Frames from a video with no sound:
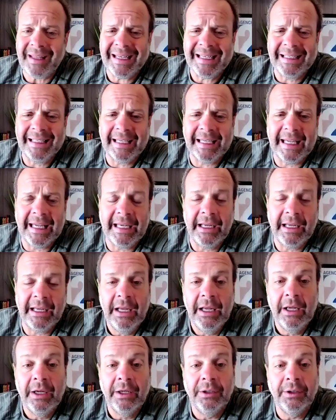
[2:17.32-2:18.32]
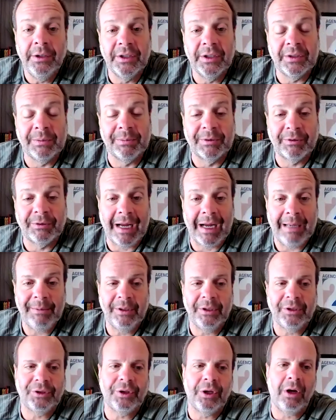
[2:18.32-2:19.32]
Click it. You can subscribe to
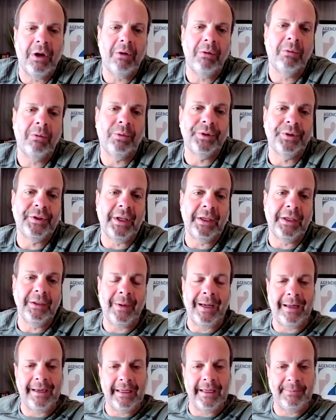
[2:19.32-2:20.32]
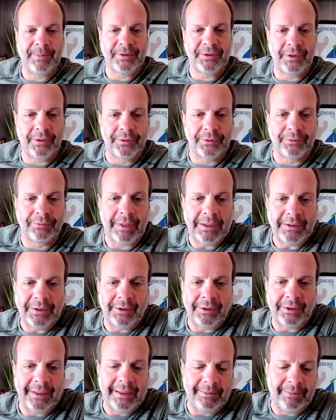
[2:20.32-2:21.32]
the show. We'll send you out episodes right to
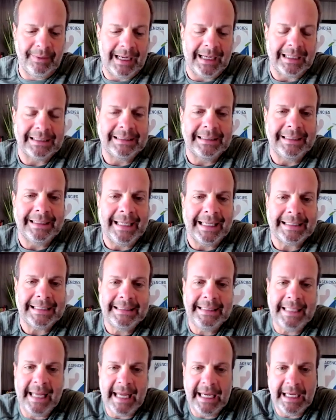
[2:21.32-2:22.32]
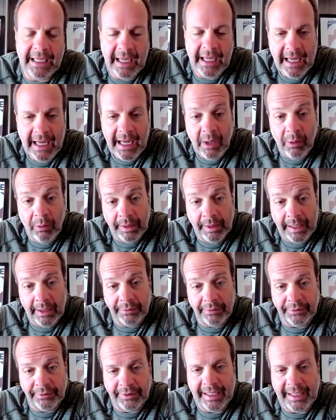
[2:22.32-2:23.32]
your inbox the next day. We'll get
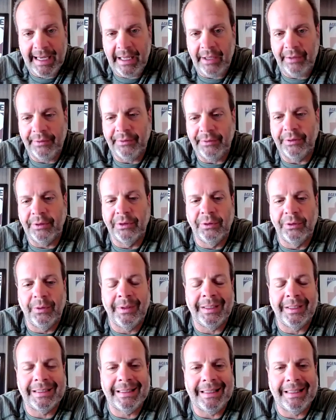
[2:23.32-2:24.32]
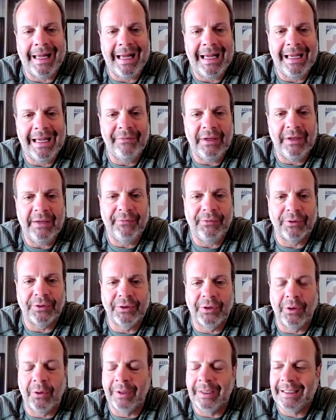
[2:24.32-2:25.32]
on your calendar. You can join us live if you're
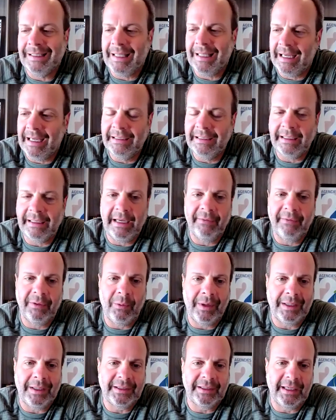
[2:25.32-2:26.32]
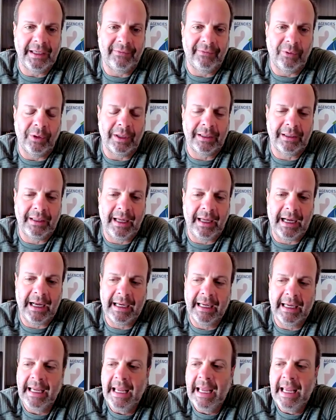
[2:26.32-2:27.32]
so inclined every Wednesday at 4
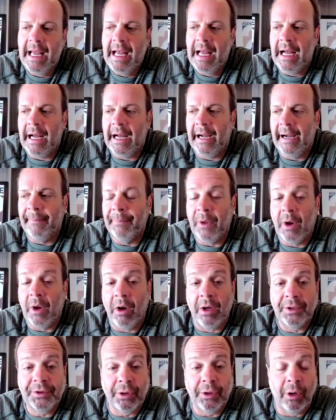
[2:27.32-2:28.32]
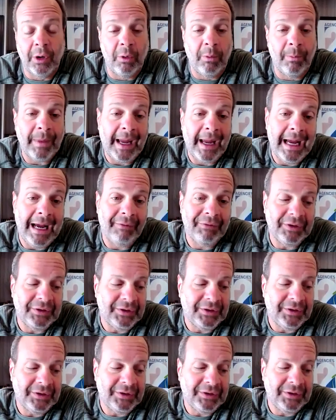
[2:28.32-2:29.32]
o'clock. Also, I have
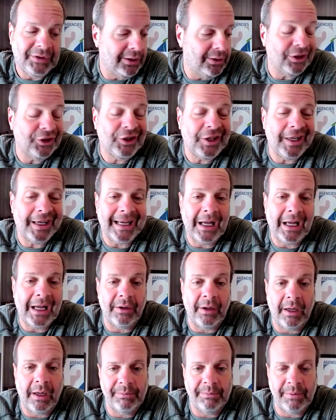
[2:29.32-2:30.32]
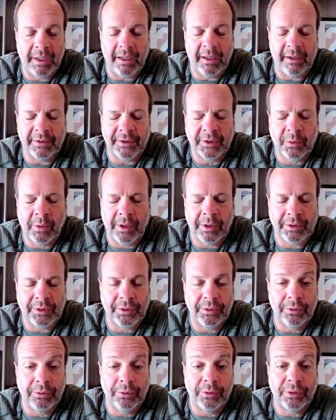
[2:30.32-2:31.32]
to tell you, check out
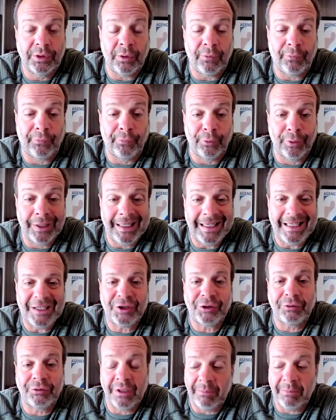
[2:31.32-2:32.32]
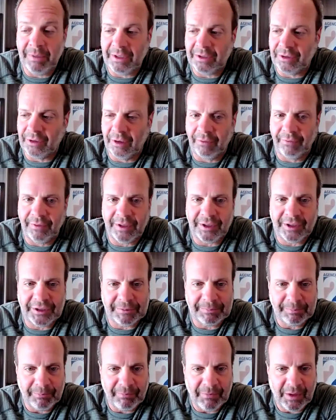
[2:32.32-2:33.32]
Square 2's free streaming
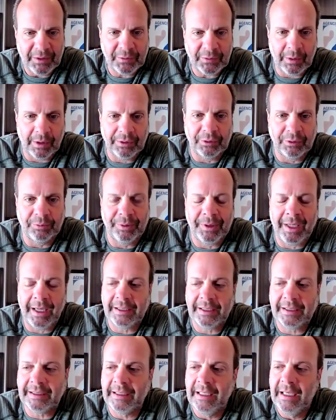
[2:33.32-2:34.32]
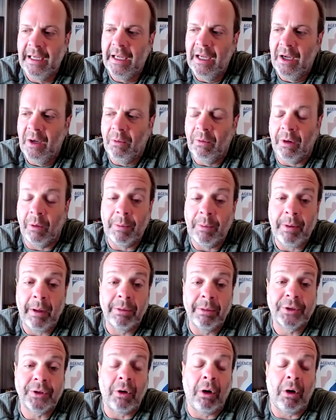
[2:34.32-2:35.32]
service, Square 2 Plus, where we
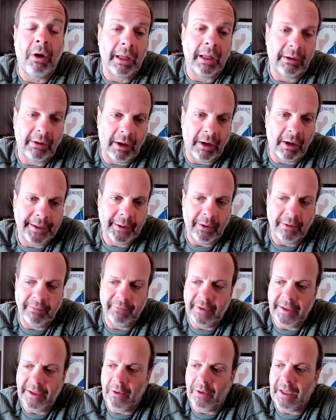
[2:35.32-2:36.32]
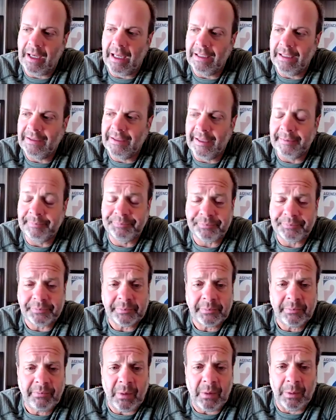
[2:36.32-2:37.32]
publish all our audio and video content.
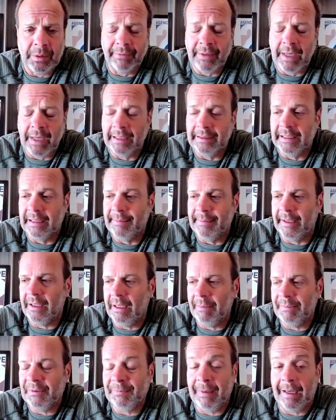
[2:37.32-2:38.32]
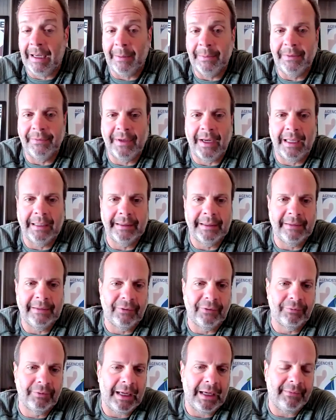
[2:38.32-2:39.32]
We have content about HubSpot. We have content
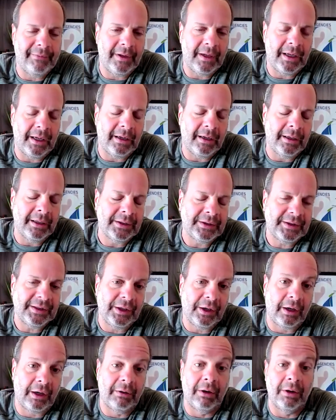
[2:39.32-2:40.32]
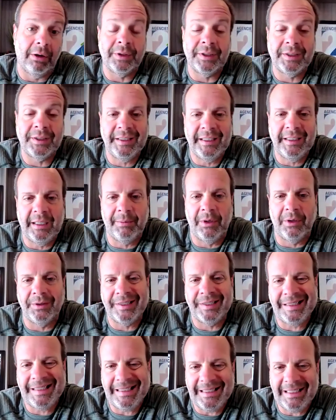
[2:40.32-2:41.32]
for CROs, CMOs,
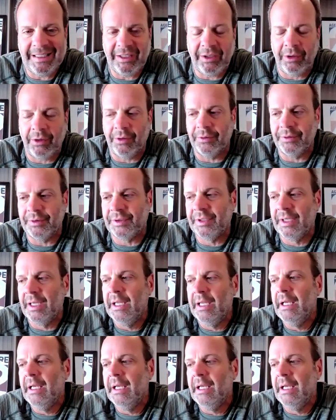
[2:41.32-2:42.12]
CEOs,